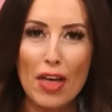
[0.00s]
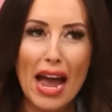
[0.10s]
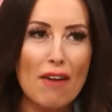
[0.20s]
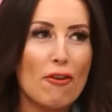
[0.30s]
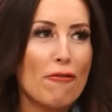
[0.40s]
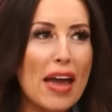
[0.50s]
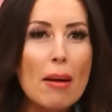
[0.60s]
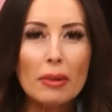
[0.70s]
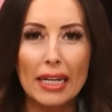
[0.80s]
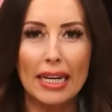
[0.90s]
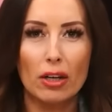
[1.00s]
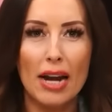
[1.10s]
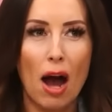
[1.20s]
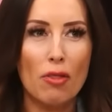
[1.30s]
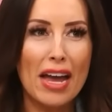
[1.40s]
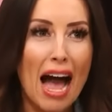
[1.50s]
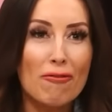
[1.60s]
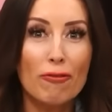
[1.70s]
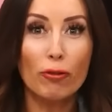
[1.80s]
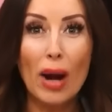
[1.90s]
They have a family here now. They have
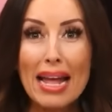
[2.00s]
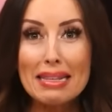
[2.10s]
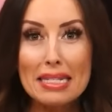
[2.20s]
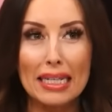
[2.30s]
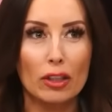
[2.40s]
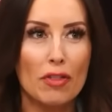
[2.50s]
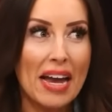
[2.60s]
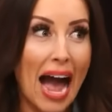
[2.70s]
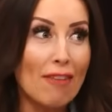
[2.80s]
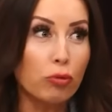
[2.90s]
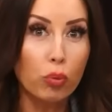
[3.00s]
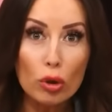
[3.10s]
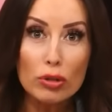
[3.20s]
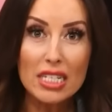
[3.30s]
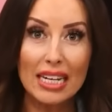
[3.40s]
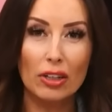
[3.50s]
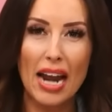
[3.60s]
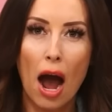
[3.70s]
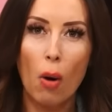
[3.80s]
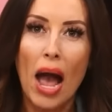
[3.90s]
friends here. They have roots here
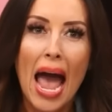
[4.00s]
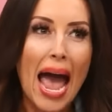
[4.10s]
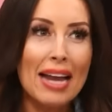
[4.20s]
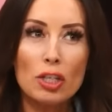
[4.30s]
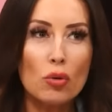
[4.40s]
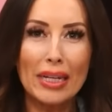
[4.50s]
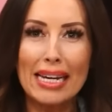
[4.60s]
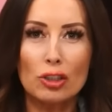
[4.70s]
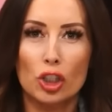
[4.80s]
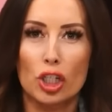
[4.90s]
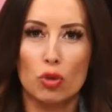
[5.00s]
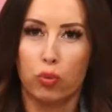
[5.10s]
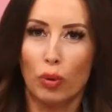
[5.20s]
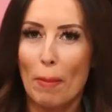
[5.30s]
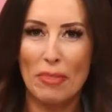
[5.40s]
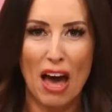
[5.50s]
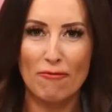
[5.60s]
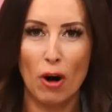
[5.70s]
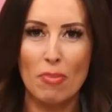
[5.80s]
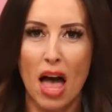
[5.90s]
now. And you can't just rip
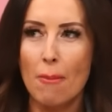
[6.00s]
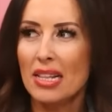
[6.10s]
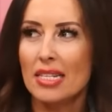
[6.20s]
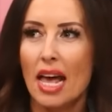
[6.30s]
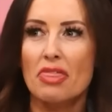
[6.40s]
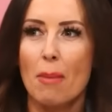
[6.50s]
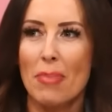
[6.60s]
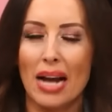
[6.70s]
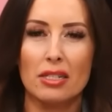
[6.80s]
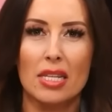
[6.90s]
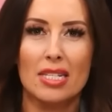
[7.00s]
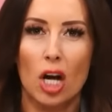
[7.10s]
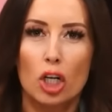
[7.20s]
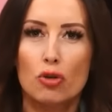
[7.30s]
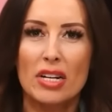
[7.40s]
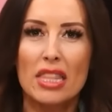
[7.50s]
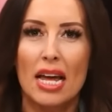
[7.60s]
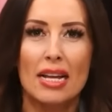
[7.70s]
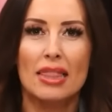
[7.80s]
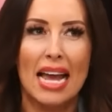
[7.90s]
that from them and send them back to this country
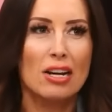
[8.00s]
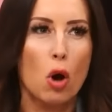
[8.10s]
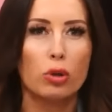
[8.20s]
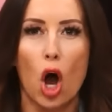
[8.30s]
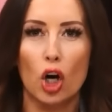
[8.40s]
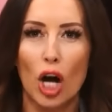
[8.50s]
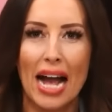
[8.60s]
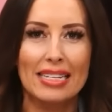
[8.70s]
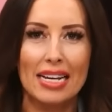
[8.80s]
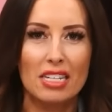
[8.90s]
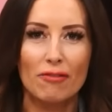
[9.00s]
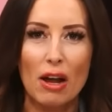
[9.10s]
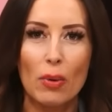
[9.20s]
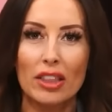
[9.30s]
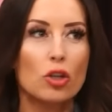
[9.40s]
that they no longer identify with.